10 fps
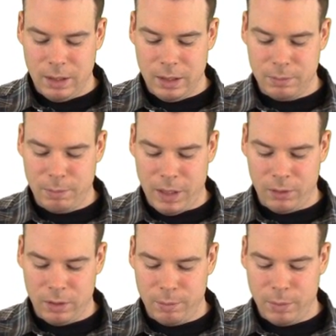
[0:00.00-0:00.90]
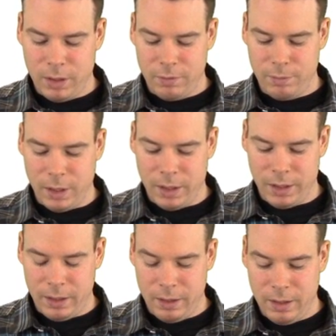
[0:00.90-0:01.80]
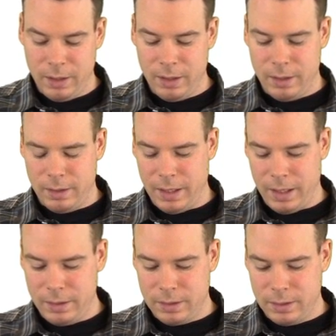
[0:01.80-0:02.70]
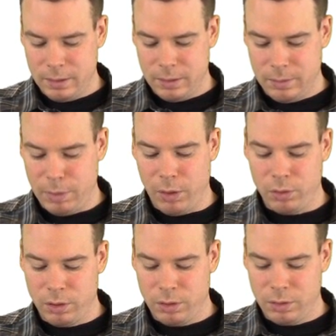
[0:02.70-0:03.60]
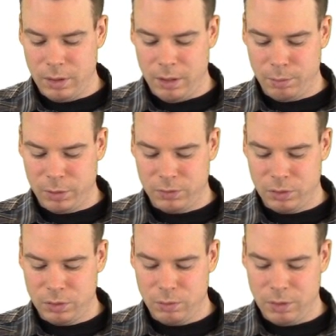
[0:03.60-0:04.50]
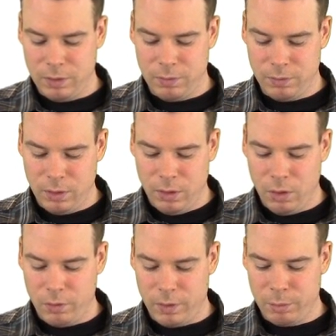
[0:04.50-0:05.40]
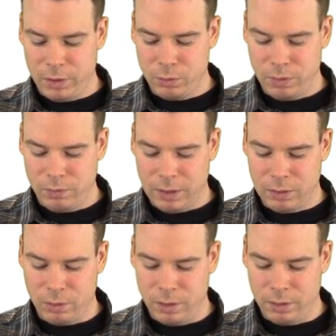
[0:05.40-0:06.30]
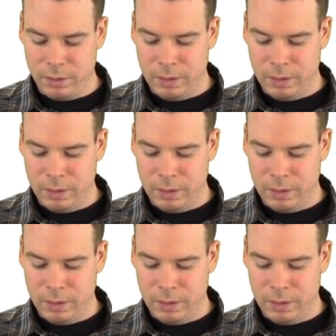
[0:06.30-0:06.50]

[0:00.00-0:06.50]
is bounded above by that bound on the n plus first derivative over n plus 1 factorial